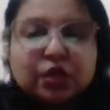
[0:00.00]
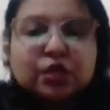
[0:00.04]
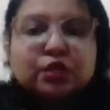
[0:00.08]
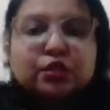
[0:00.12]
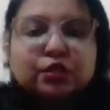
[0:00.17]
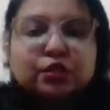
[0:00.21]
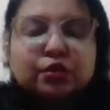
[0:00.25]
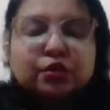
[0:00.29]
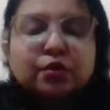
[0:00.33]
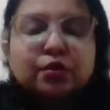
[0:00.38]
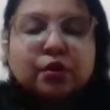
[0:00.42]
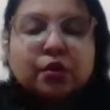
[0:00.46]

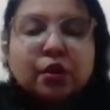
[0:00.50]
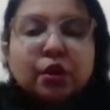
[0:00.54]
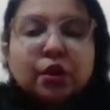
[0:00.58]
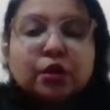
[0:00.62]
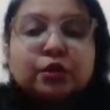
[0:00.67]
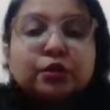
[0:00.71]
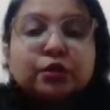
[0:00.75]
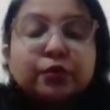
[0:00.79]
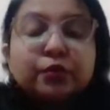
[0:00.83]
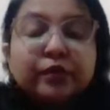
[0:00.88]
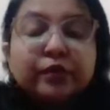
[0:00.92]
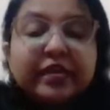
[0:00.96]
So,
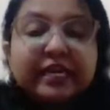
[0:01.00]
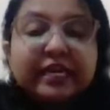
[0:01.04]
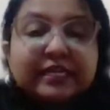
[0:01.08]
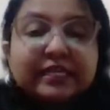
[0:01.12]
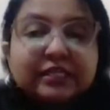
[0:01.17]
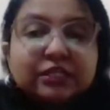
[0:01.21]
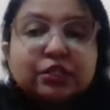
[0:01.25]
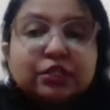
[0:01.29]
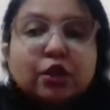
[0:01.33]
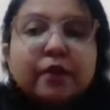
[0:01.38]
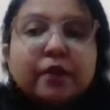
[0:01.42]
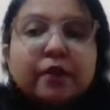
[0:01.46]

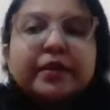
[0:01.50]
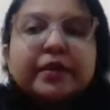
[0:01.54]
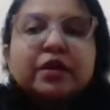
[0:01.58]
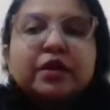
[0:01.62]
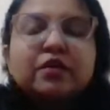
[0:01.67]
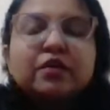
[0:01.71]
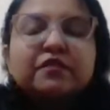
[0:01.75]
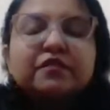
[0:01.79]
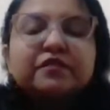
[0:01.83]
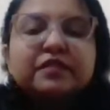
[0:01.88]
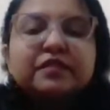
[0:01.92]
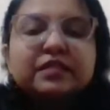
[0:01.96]
today's topic
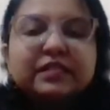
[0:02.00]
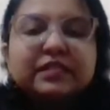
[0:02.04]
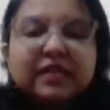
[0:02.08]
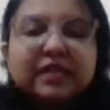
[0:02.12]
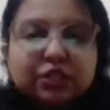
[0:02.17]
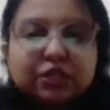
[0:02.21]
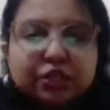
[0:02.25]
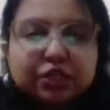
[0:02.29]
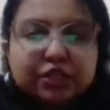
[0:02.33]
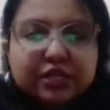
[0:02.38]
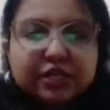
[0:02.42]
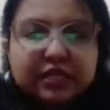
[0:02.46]
of
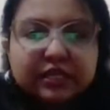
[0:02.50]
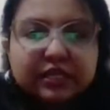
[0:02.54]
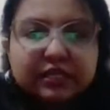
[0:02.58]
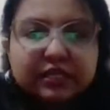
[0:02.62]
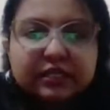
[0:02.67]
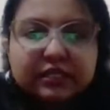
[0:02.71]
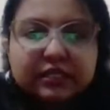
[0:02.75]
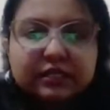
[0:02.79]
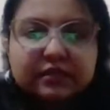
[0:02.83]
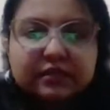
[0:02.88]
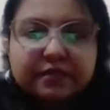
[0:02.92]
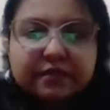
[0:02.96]
discussion
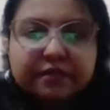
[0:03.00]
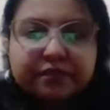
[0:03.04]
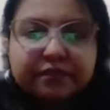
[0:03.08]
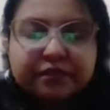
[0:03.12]
is